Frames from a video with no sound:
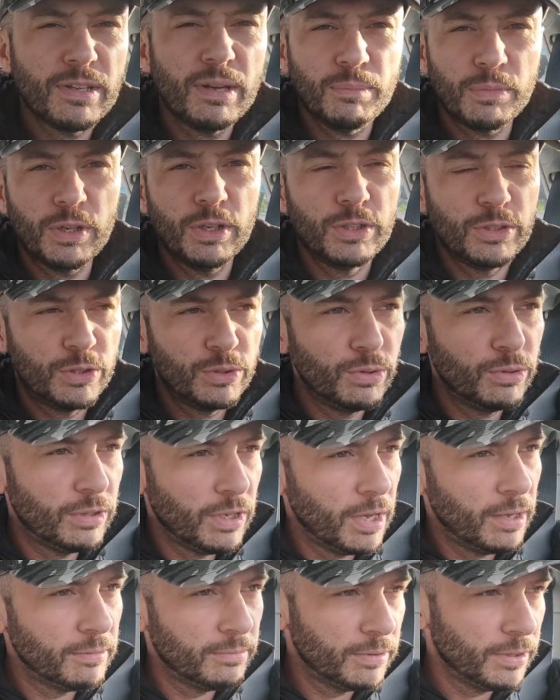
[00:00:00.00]
So I'm gonna do
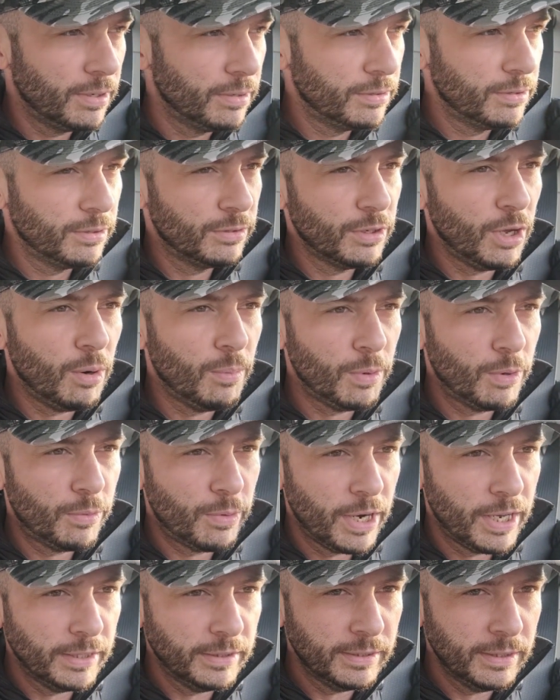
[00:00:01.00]
the normal
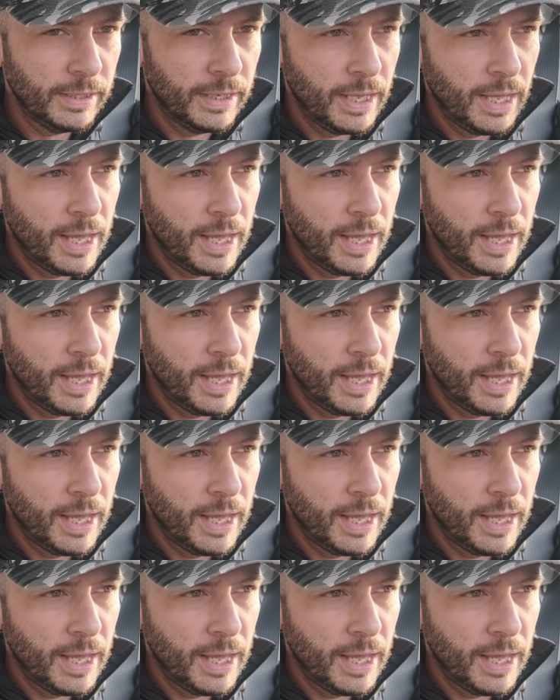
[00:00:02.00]
run,